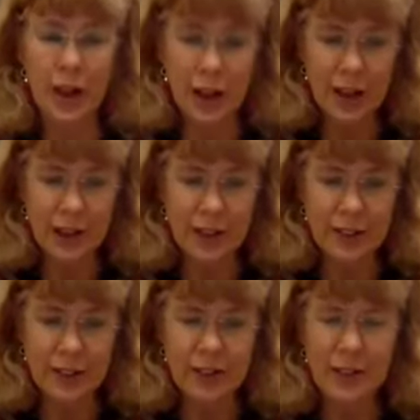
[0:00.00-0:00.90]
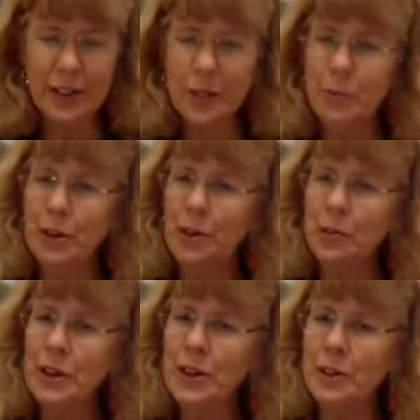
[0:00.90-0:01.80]
heart, because
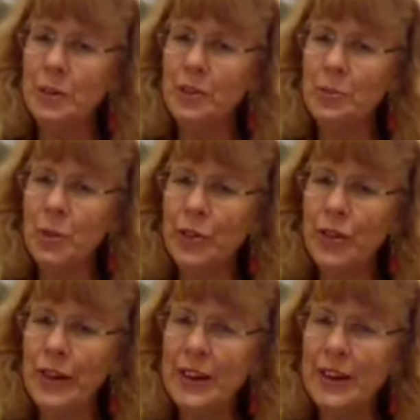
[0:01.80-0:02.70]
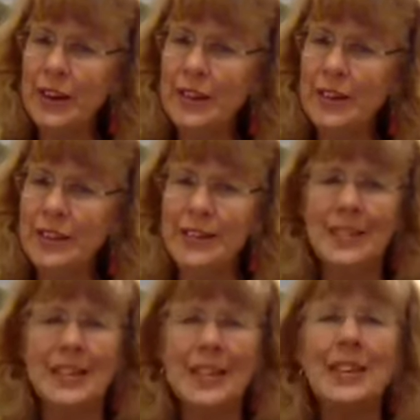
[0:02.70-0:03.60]
we know it's what's
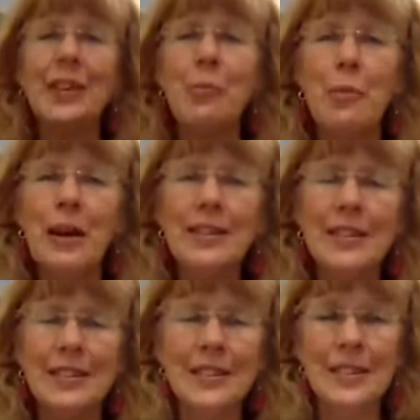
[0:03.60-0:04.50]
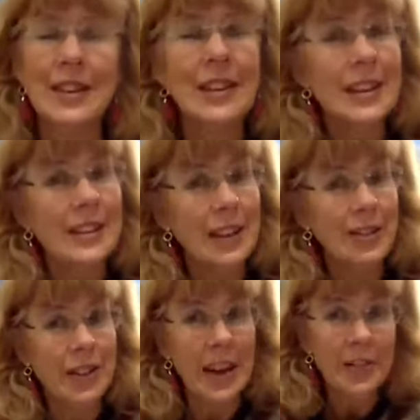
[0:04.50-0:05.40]
inside that matters. Now,
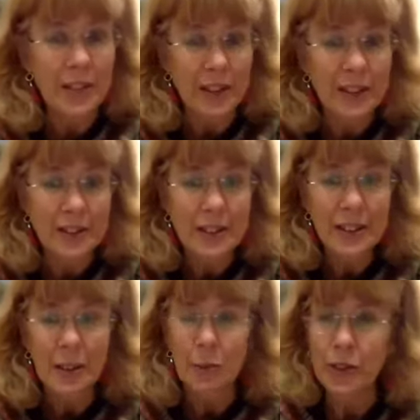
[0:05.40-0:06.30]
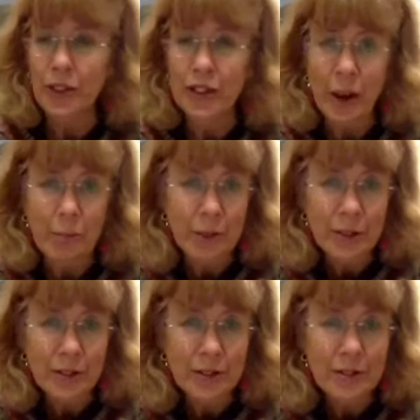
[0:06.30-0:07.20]
David was a shepherd.
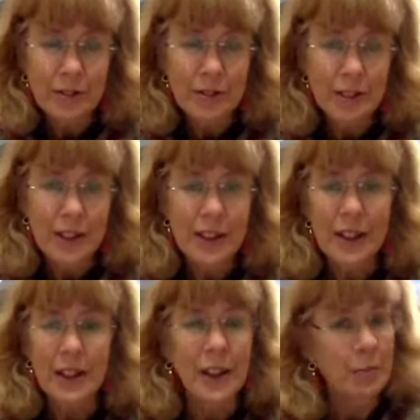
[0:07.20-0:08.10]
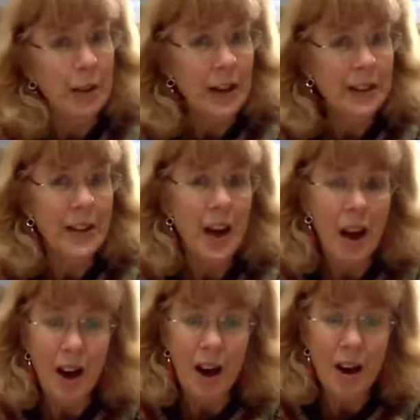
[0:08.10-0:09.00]
He played the
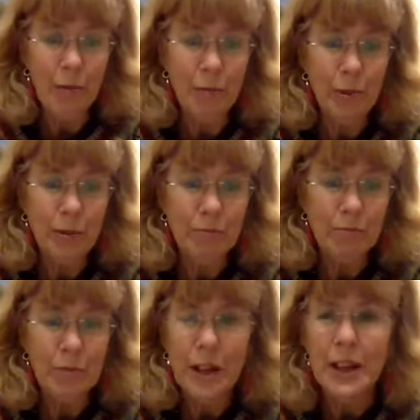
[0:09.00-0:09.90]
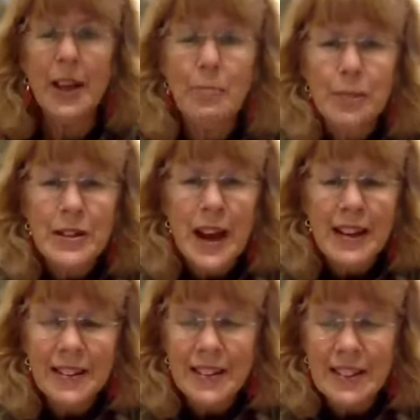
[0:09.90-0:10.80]
harp. He
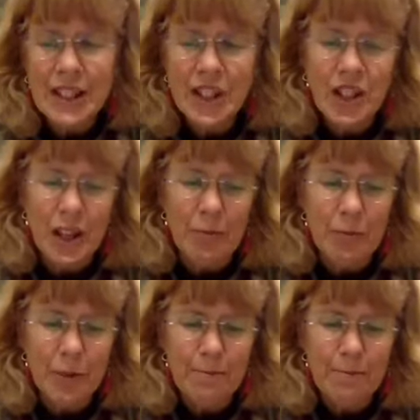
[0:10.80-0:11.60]
protected his sheep.